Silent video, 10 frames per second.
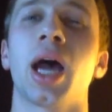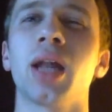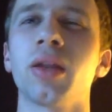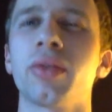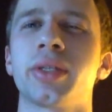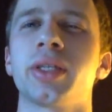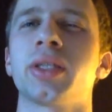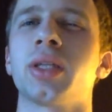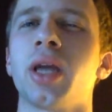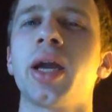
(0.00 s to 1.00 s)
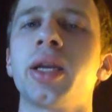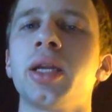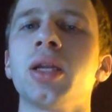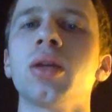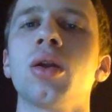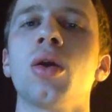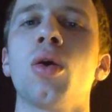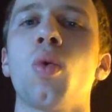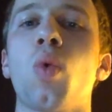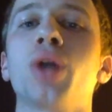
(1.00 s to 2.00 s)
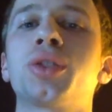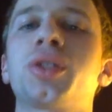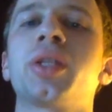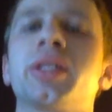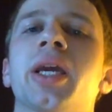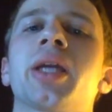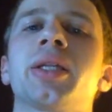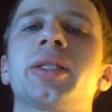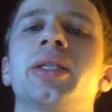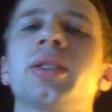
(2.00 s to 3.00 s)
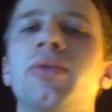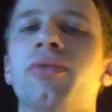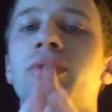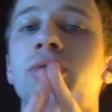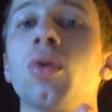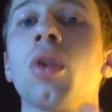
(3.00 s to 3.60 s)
I love this season. I didn't watch the second season for so